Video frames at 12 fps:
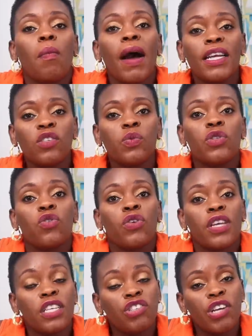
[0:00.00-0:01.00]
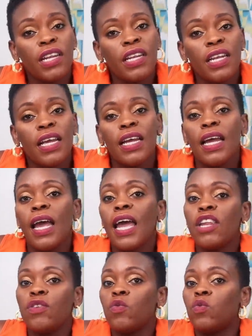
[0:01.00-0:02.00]
match with your kitchen
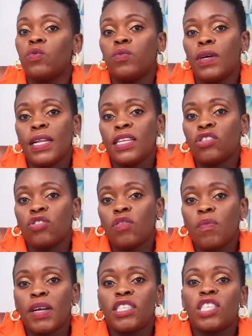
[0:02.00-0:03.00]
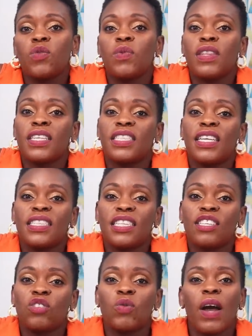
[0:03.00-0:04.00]
and you and it's not matching with the sets
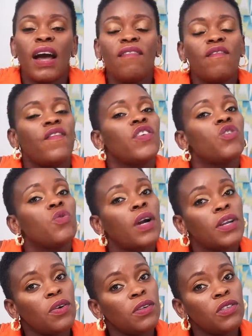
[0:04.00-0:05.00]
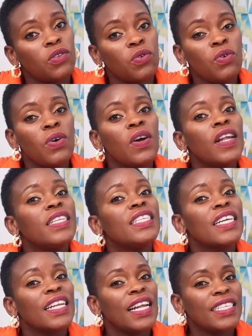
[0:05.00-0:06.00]
that you have, you can also
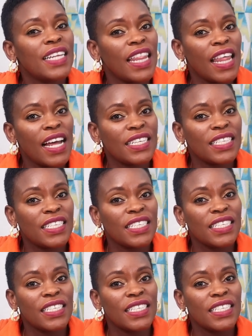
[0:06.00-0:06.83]
declutter that.